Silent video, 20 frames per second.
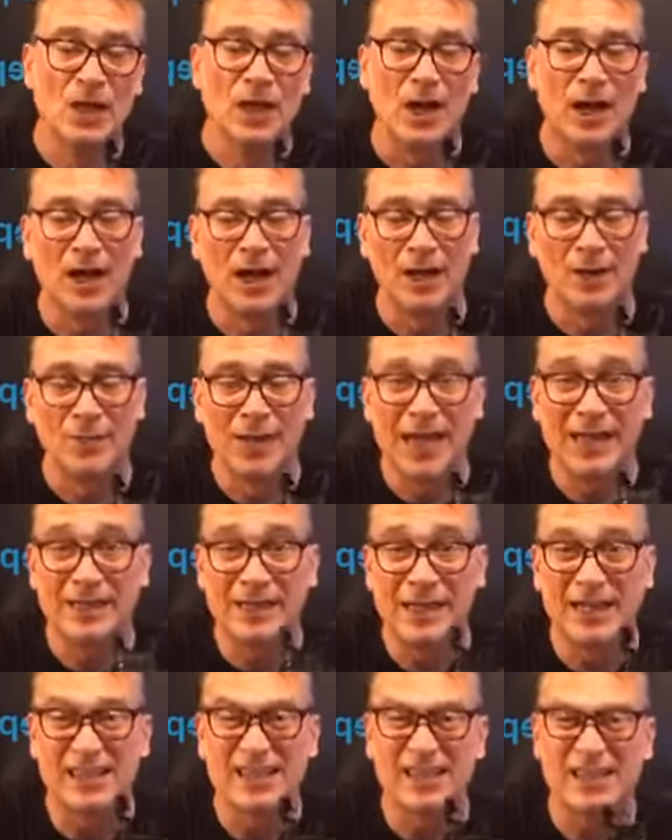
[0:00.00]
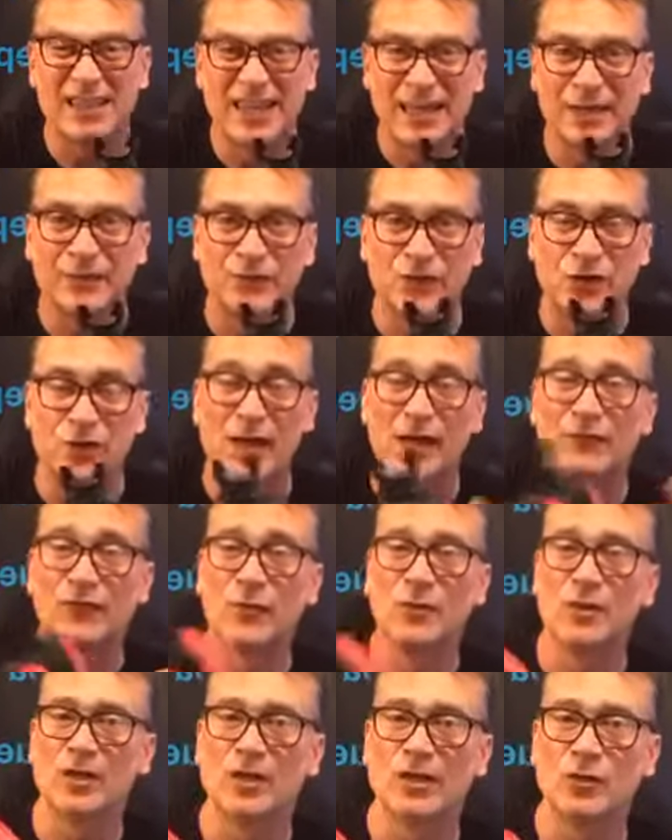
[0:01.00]
and yes, if you're not
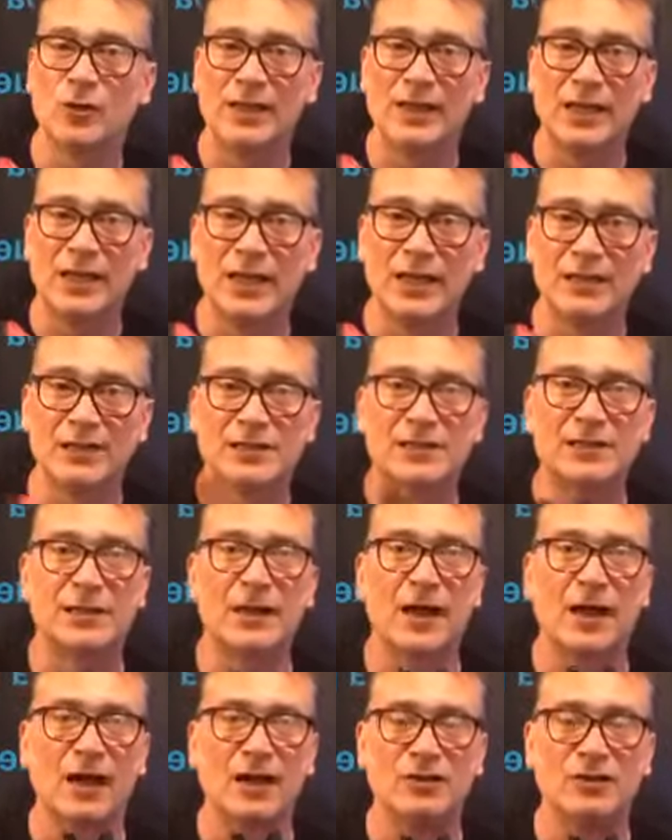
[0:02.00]
familiar with these,